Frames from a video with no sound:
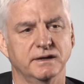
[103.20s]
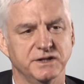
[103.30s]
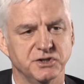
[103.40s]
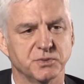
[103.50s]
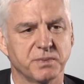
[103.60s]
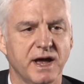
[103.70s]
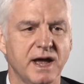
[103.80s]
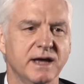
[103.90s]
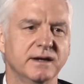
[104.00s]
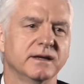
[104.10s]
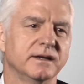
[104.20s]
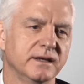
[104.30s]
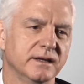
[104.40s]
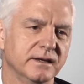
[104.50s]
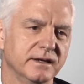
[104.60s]
in Japan,
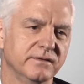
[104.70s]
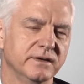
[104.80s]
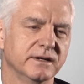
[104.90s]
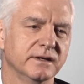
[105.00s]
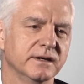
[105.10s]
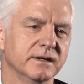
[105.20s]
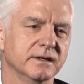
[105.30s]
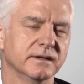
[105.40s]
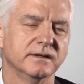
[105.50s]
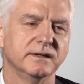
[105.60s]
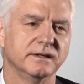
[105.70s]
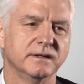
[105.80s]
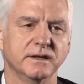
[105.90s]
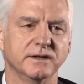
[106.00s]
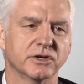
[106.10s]
even
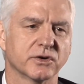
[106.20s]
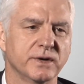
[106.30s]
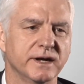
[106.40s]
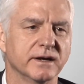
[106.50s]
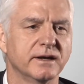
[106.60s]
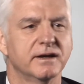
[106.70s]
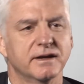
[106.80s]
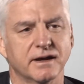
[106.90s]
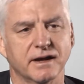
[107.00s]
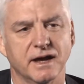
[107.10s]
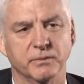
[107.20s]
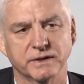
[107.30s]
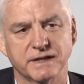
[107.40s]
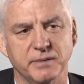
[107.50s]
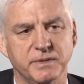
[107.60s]
in Korea. And
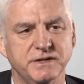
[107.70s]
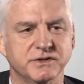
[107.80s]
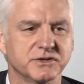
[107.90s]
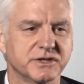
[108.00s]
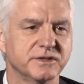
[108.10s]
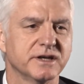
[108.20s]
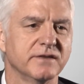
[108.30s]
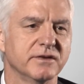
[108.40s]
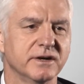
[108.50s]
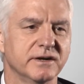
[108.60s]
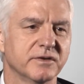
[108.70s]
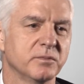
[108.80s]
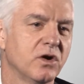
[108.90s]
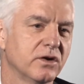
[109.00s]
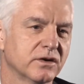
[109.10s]
what that means is they're diverting
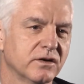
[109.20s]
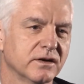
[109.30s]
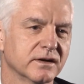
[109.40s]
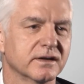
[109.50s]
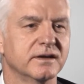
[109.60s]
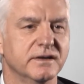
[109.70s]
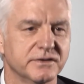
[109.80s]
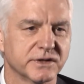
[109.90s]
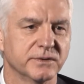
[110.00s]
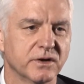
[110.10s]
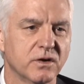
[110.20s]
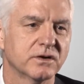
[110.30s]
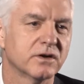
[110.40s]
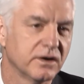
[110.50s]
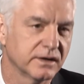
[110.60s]
from Hong Kong. So in Hong
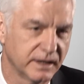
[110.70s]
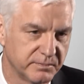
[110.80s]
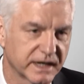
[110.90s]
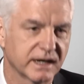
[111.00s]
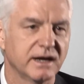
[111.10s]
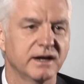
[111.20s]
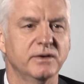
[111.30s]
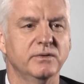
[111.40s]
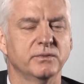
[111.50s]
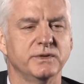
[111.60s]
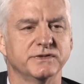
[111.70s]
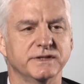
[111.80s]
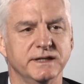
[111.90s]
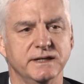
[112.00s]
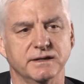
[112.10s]
Kong and Macau, we
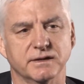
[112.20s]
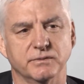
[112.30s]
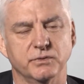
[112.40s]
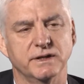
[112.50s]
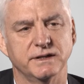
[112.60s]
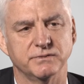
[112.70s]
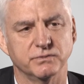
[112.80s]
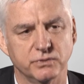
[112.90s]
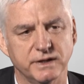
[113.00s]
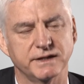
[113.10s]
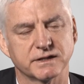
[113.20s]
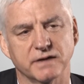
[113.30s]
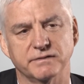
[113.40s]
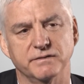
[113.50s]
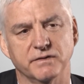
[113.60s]
see a really, really
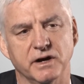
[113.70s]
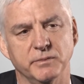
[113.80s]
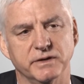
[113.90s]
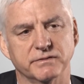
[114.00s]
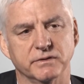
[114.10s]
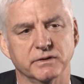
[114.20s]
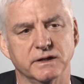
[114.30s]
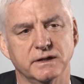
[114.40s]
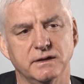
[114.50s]
tough environment for